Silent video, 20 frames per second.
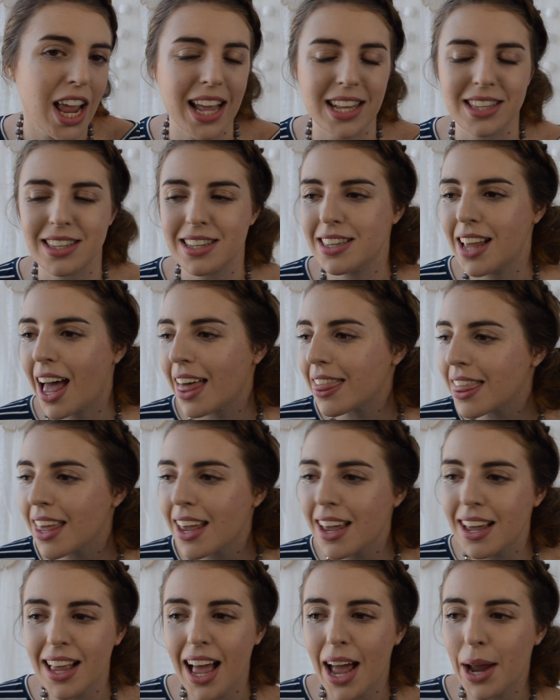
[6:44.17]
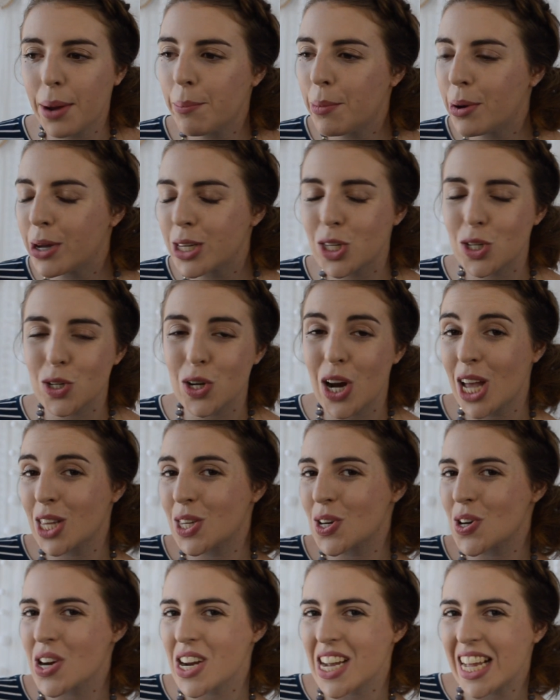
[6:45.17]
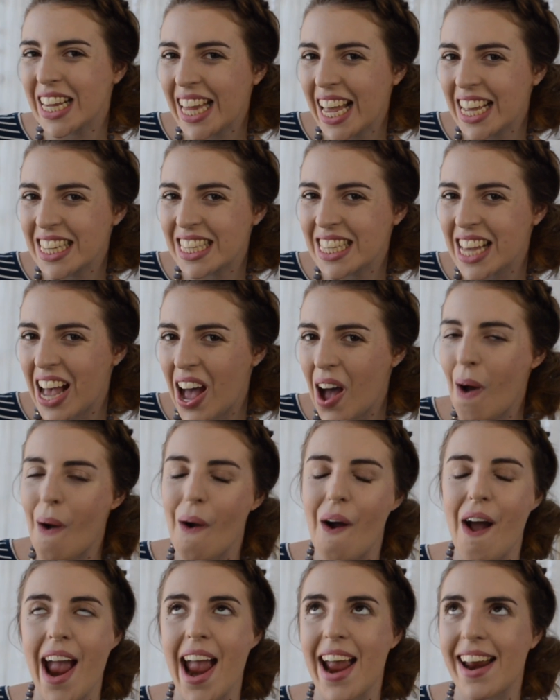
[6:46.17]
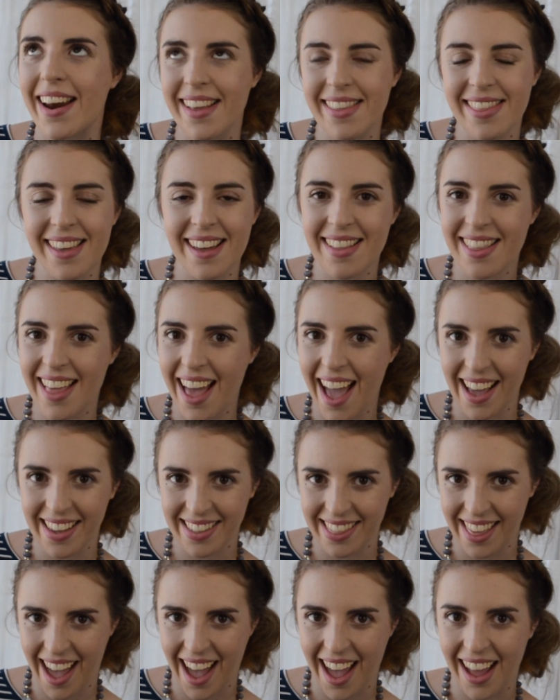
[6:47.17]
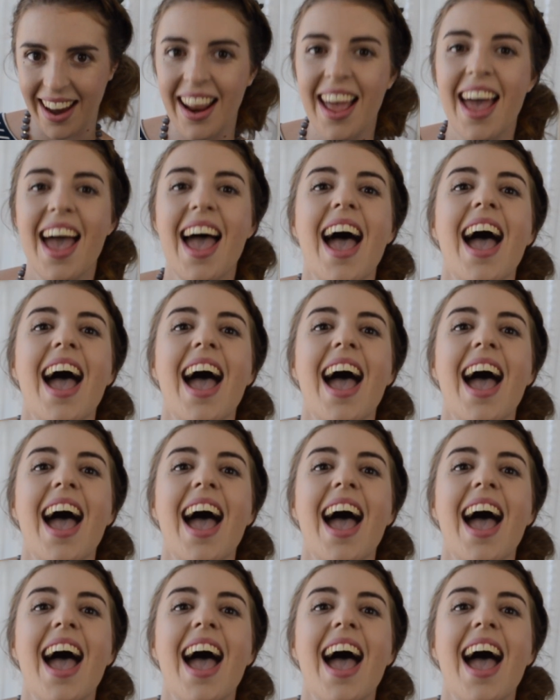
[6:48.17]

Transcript: it's nothing like moisturizer or cleanser or anything like that.